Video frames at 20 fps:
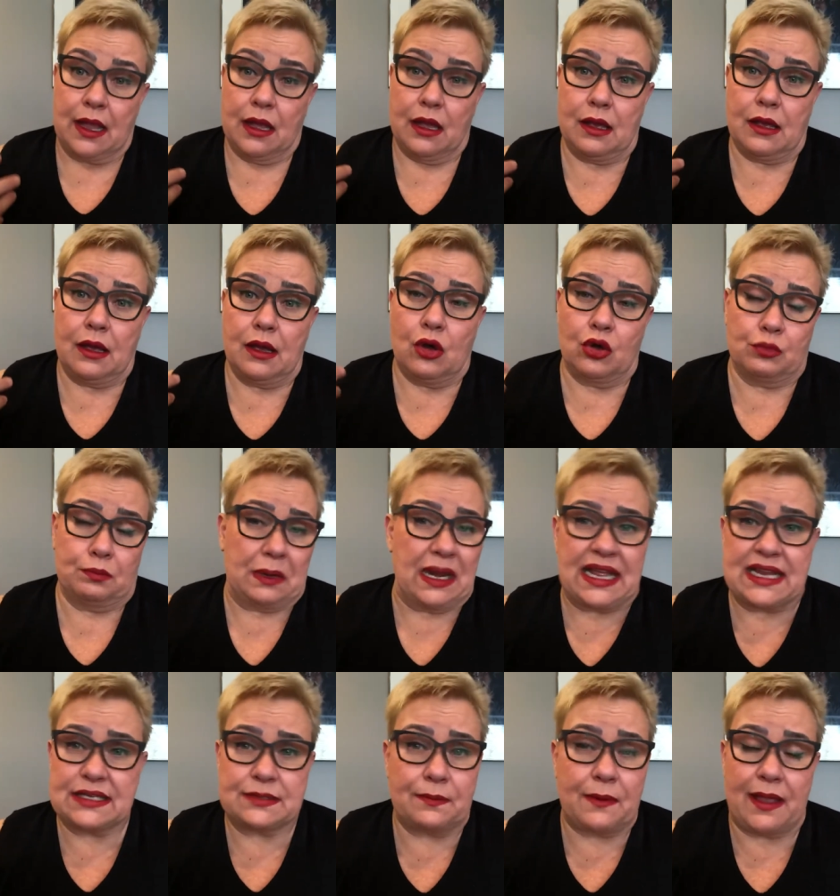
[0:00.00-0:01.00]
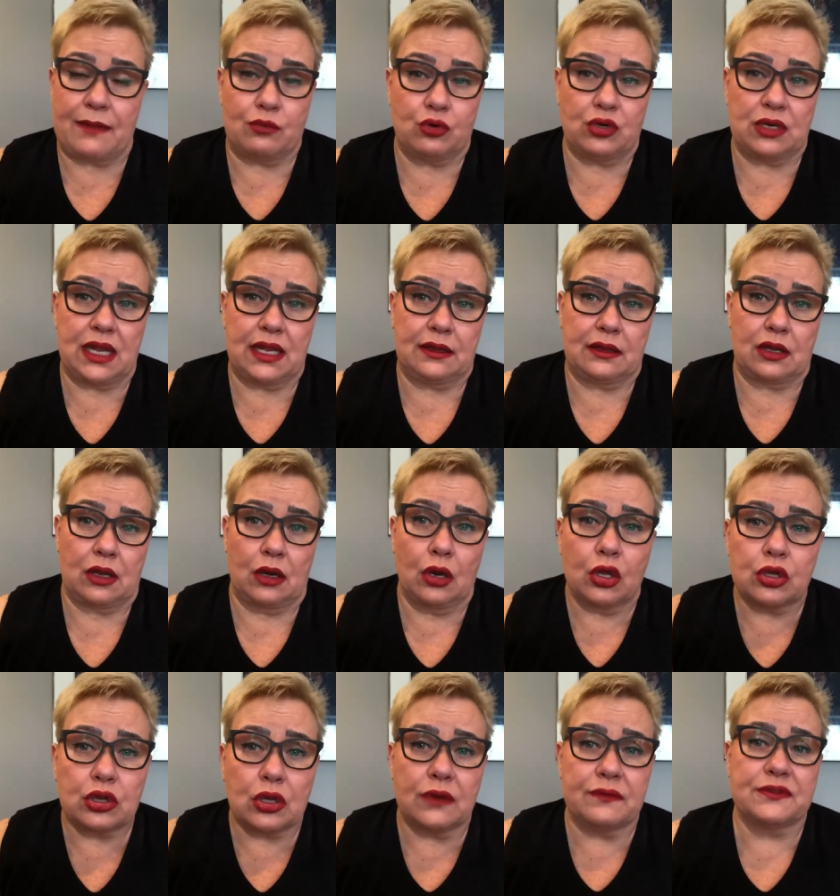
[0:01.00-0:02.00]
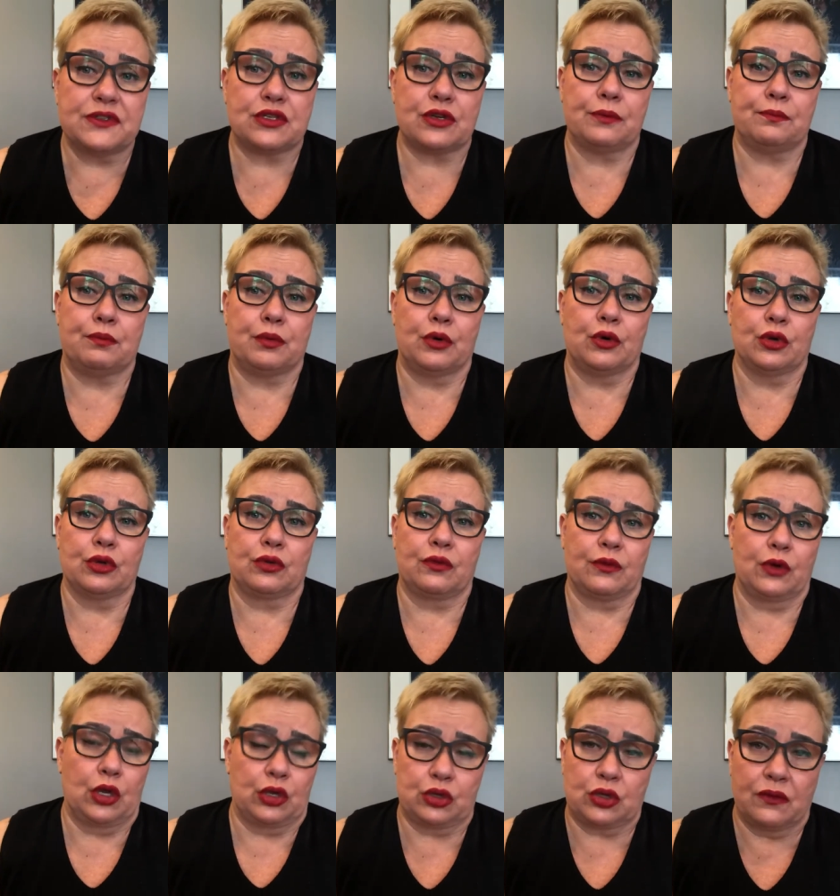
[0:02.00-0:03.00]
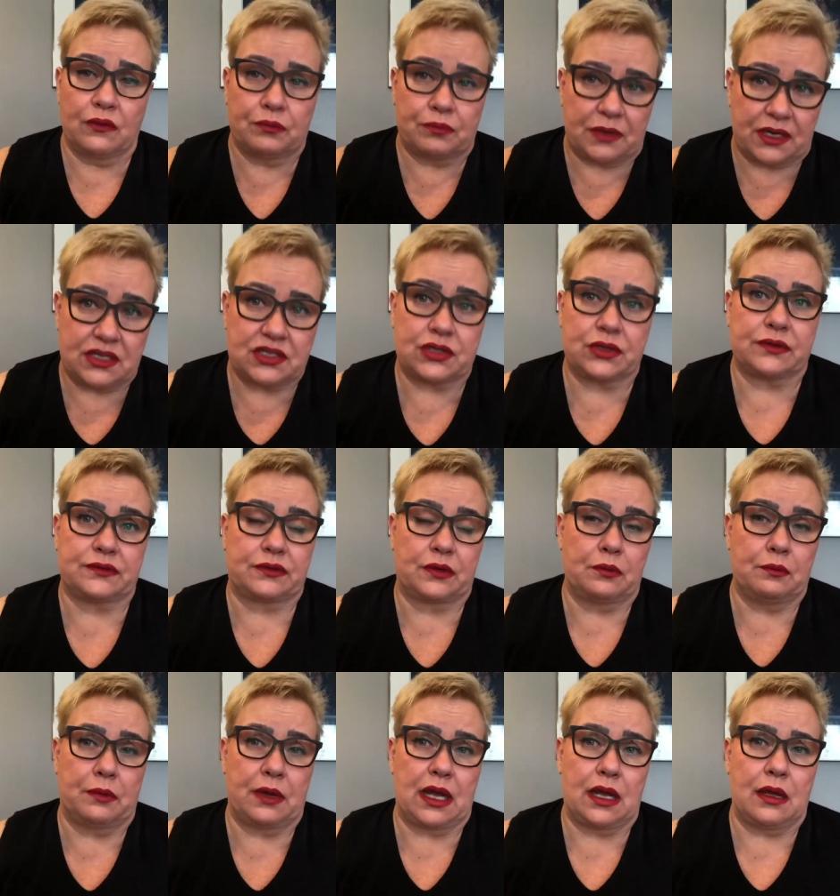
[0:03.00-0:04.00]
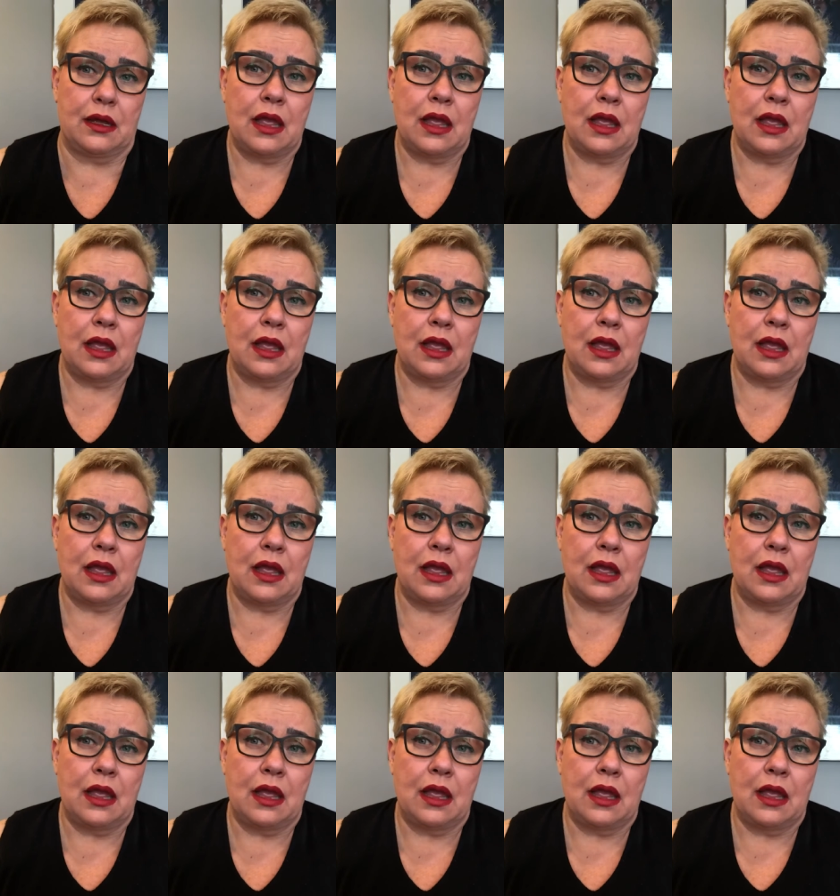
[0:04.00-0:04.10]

on place, we would need a lot of support, a lot of pressure from